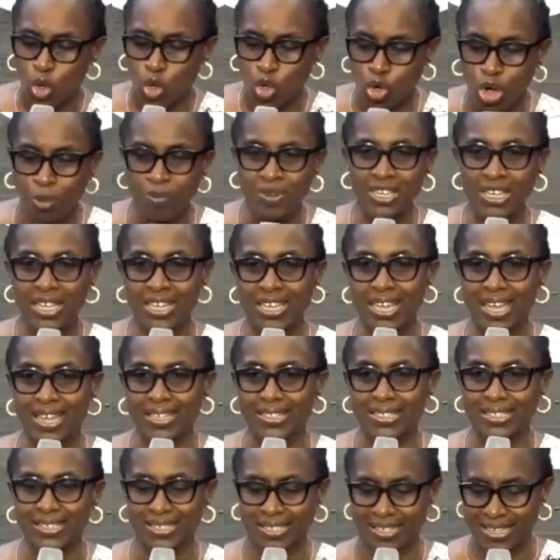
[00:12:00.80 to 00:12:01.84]

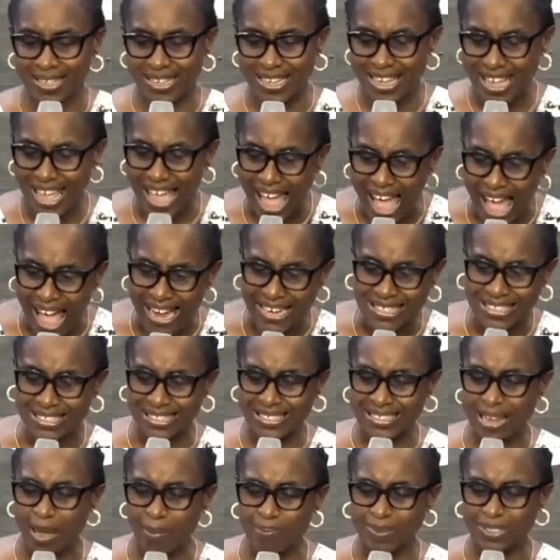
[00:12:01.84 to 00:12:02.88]
Communicate,
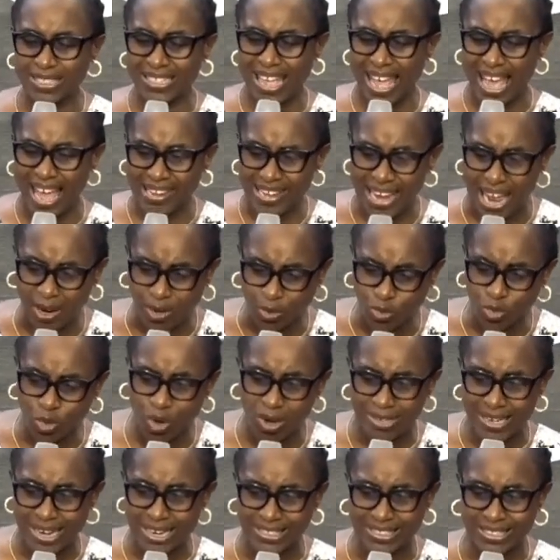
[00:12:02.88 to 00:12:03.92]
accept and
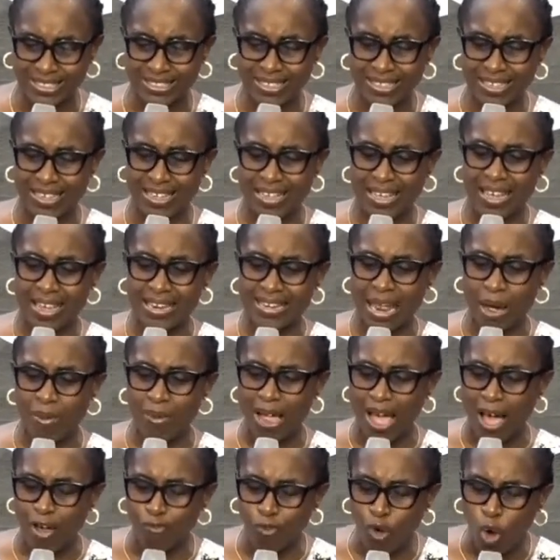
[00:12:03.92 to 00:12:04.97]
acknowledge that
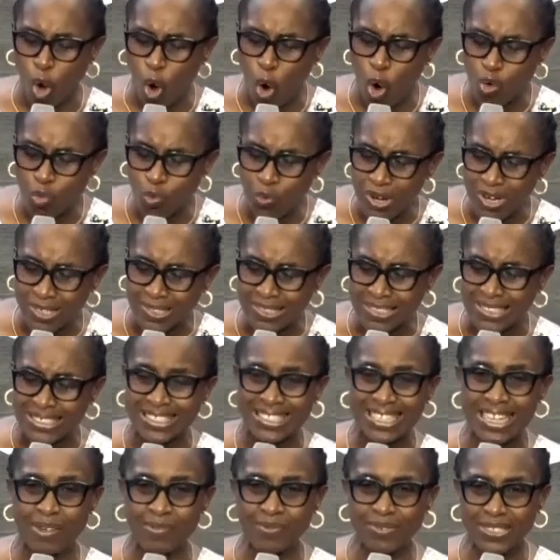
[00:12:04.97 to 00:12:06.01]
we have all
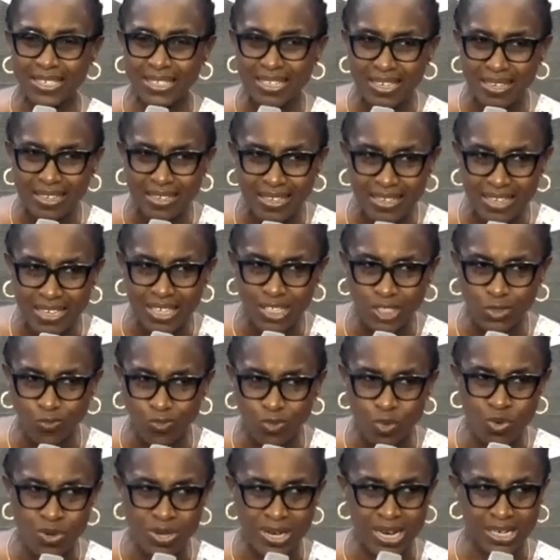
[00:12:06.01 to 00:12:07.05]
received his
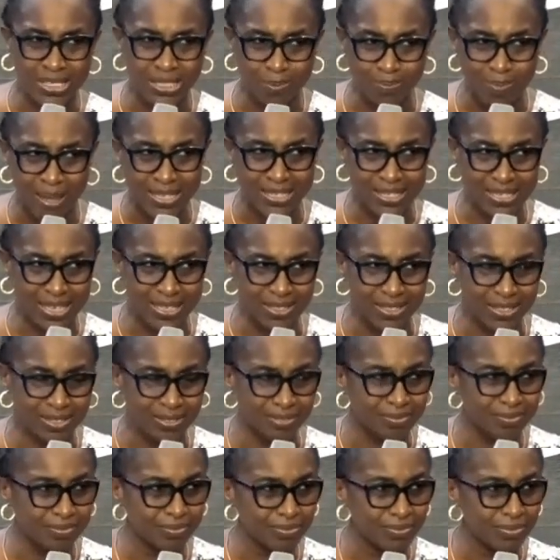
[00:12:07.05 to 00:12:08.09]
fullness.
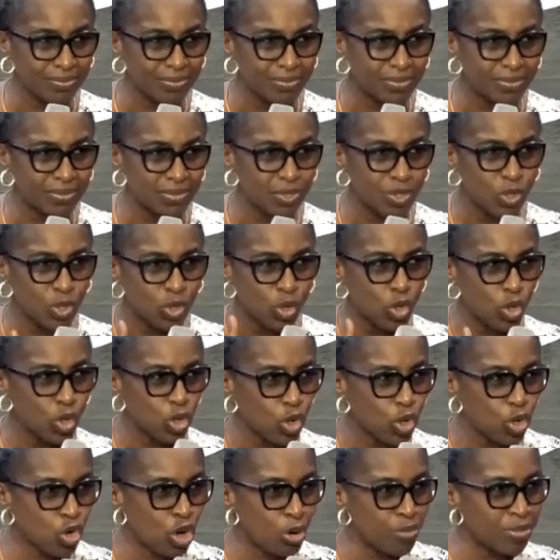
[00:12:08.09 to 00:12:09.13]
Pastors,
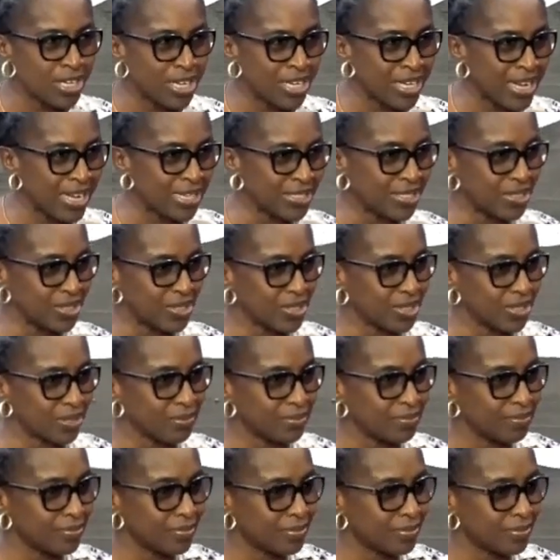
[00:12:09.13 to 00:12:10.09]
communicate it,